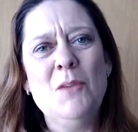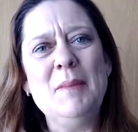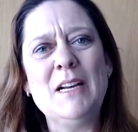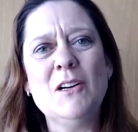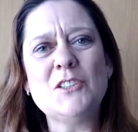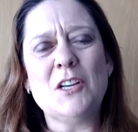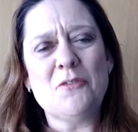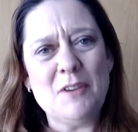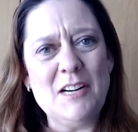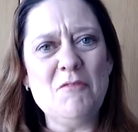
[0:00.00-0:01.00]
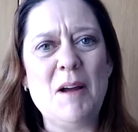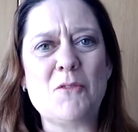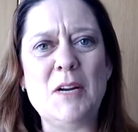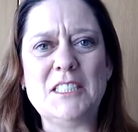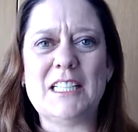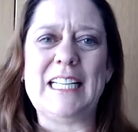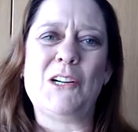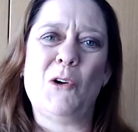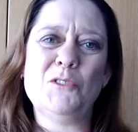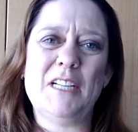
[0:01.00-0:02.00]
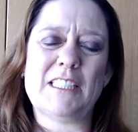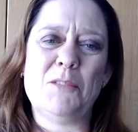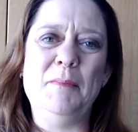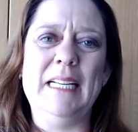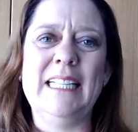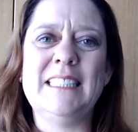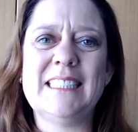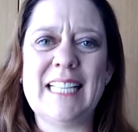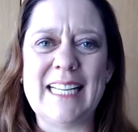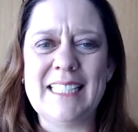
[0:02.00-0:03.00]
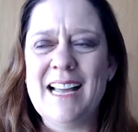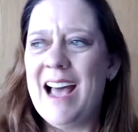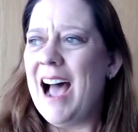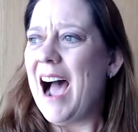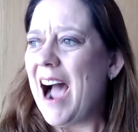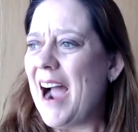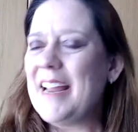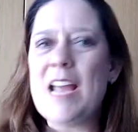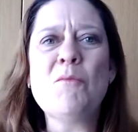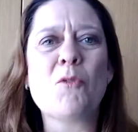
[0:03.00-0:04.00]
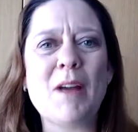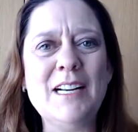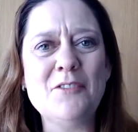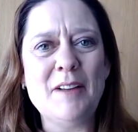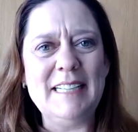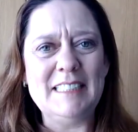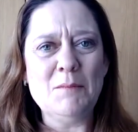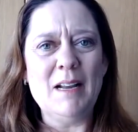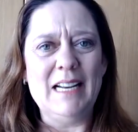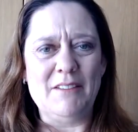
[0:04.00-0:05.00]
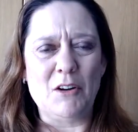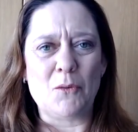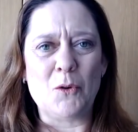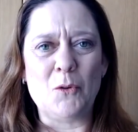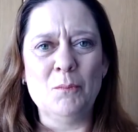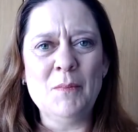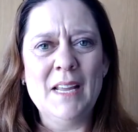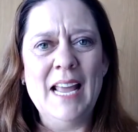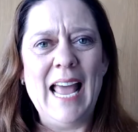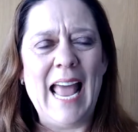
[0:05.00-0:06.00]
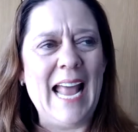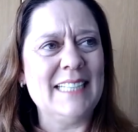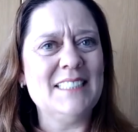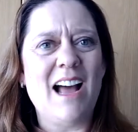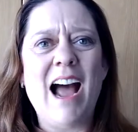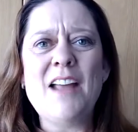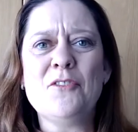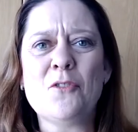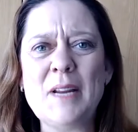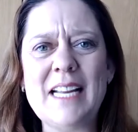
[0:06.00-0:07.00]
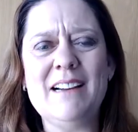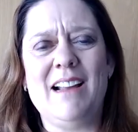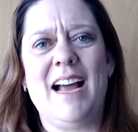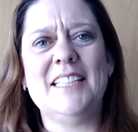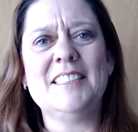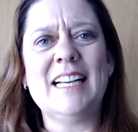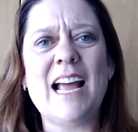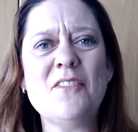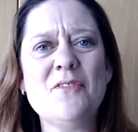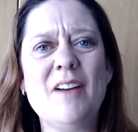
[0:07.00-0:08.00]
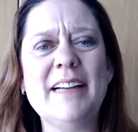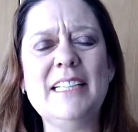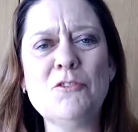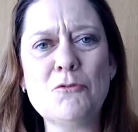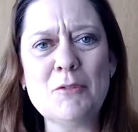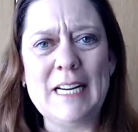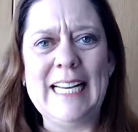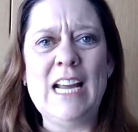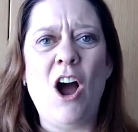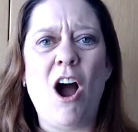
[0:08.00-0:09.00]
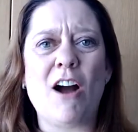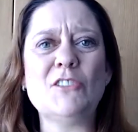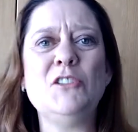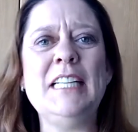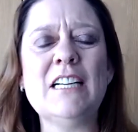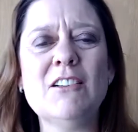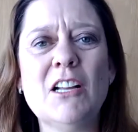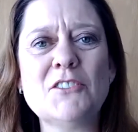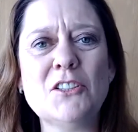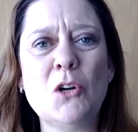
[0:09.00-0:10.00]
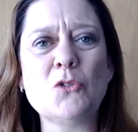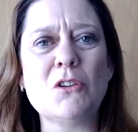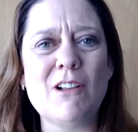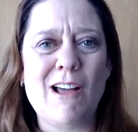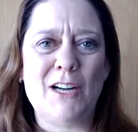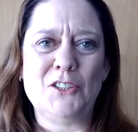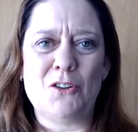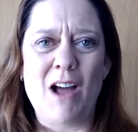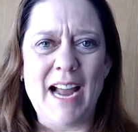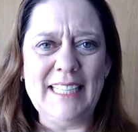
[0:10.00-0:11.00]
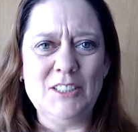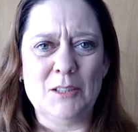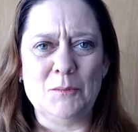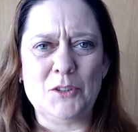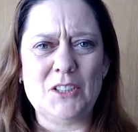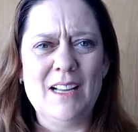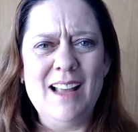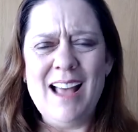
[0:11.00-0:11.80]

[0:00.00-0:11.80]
Because a friend of mine recently contacted me and said, I am renovating my living room and I've realized that I find it really hard to declutter those larger items.